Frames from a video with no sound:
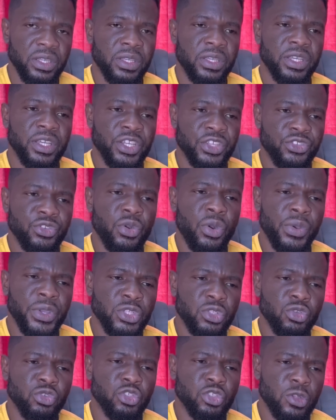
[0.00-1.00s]
is going
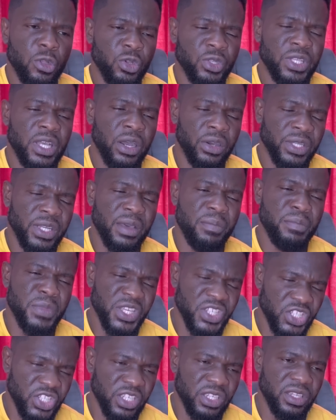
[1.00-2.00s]
to slow down the
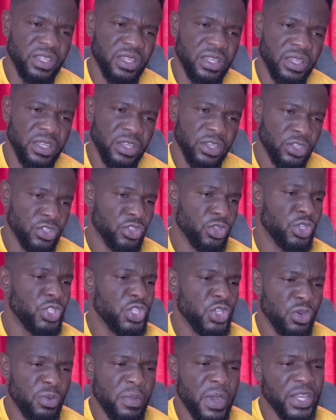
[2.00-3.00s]
mission. So
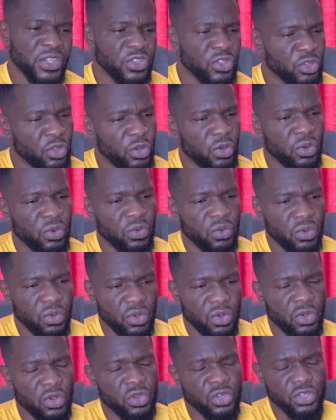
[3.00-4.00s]
you must know
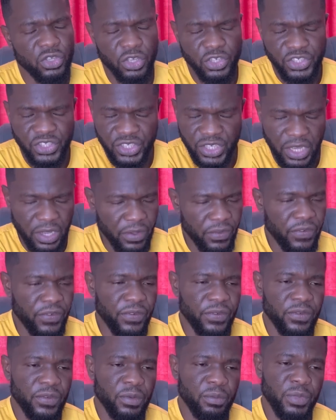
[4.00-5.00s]
yourself
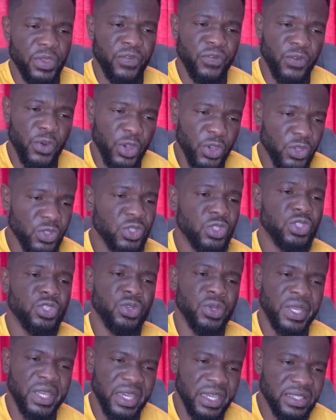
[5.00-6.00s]
before you
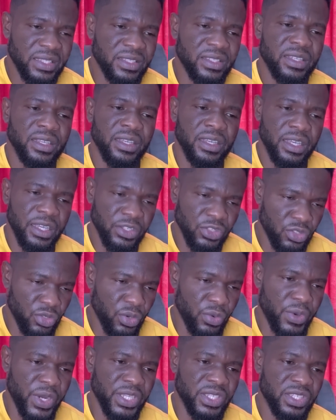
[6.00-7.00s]
get
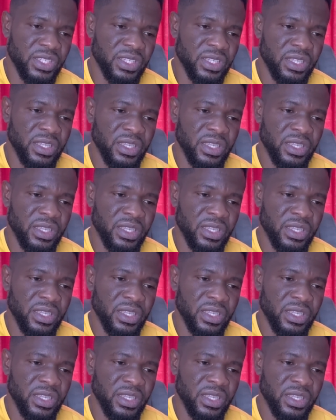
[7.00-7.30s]
into it.